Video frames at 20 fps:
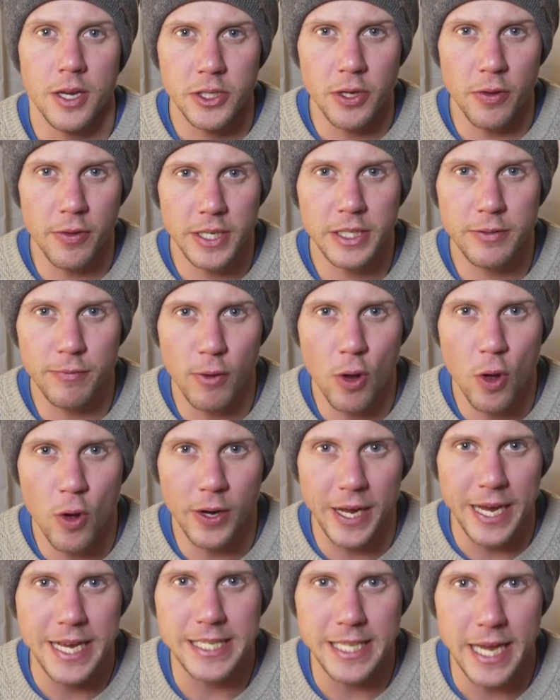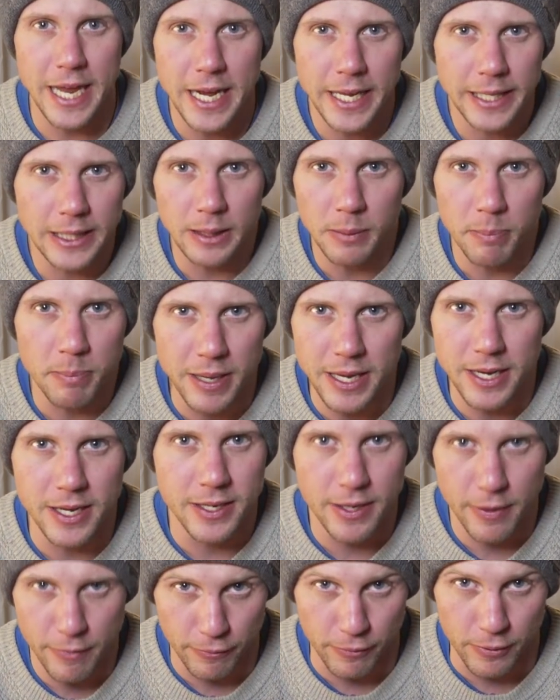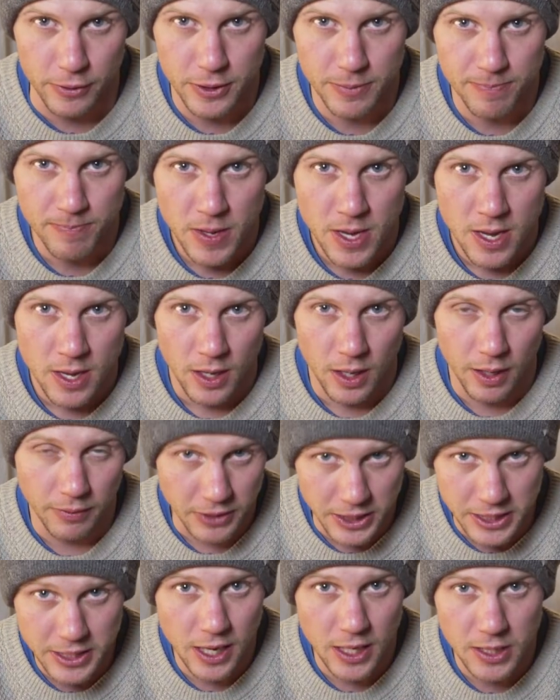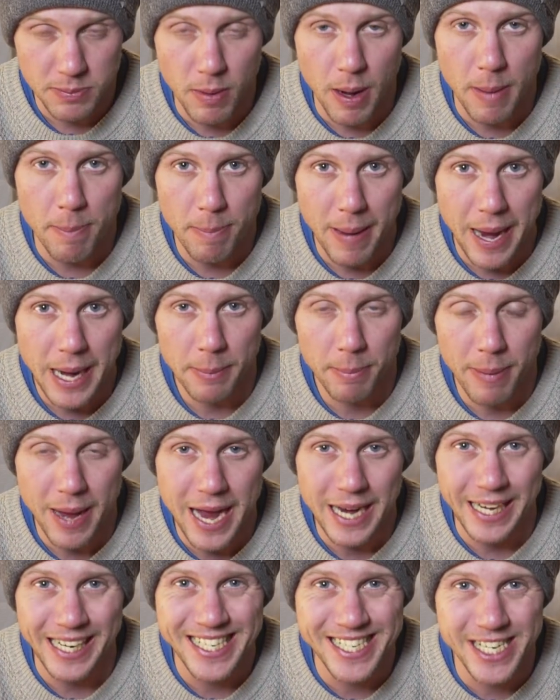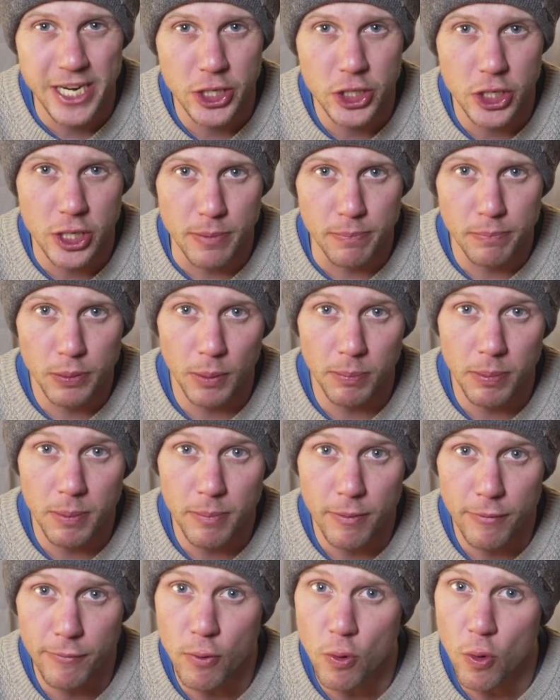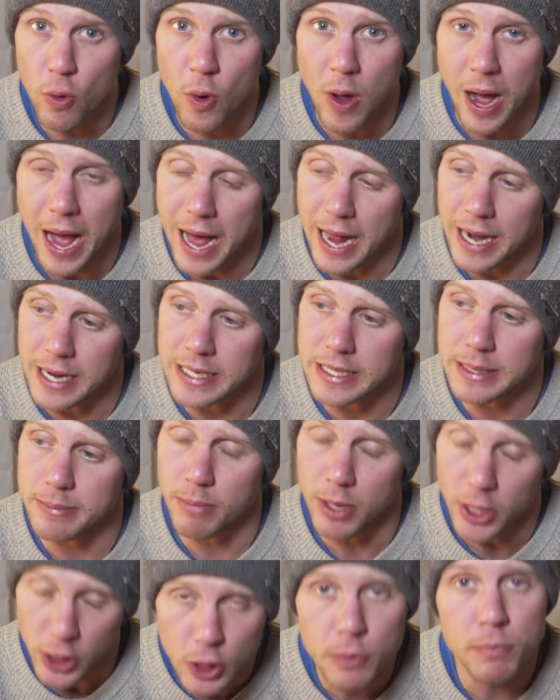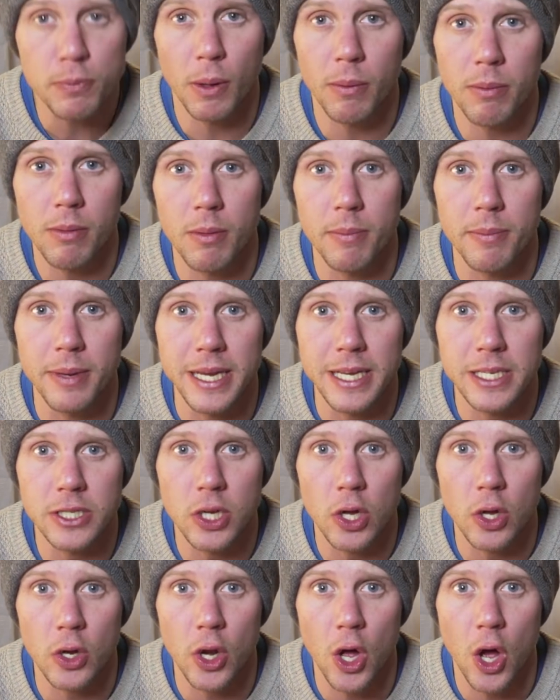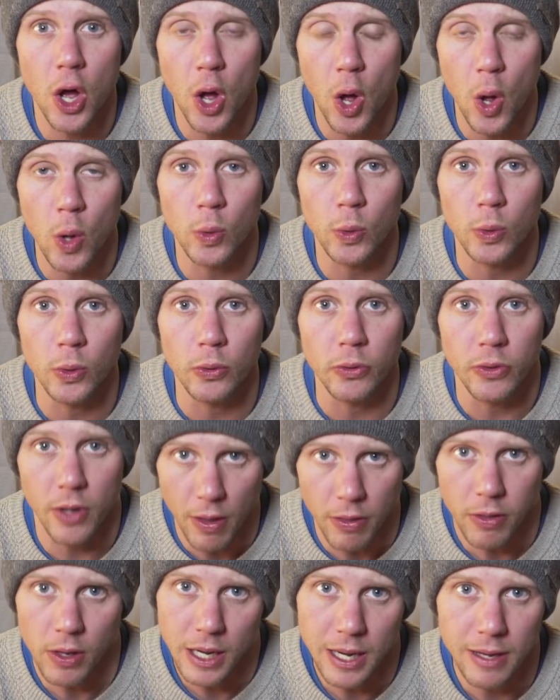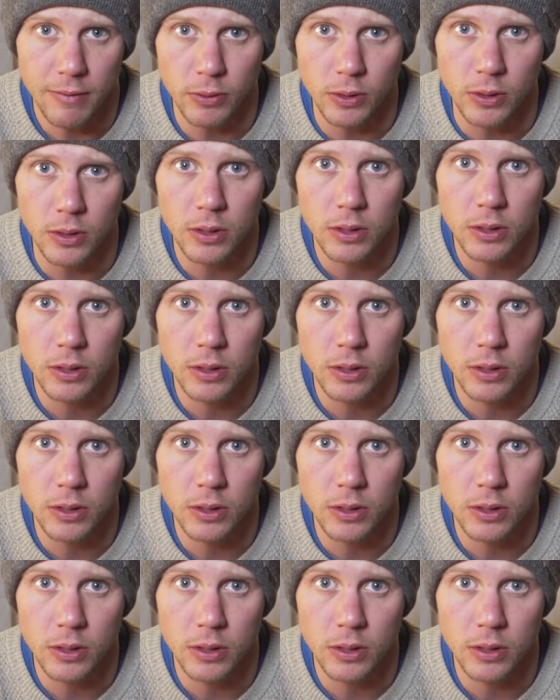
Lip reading: So this vlog is a little bit different. I've discussed my backpack addiction problem before, and my new problem is on a whole nother level.